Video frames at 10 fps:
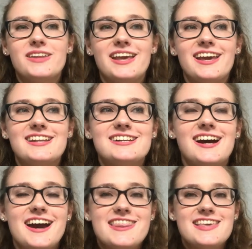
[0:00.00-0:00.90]
And
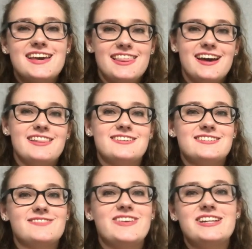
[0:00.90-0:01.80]
I think that there's
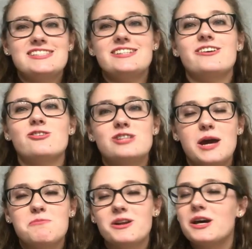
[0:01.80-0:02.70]
a big
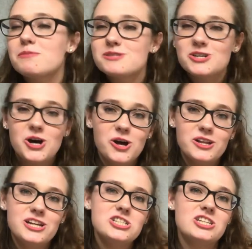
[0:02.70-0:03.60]
stereotype when it comes to
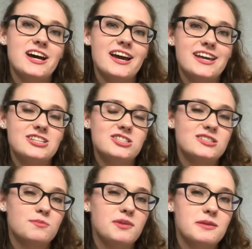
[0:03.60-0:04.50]
college that it's
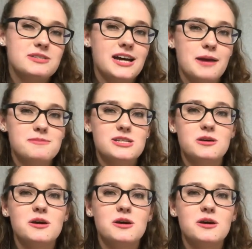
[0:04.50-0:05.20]
just a big time to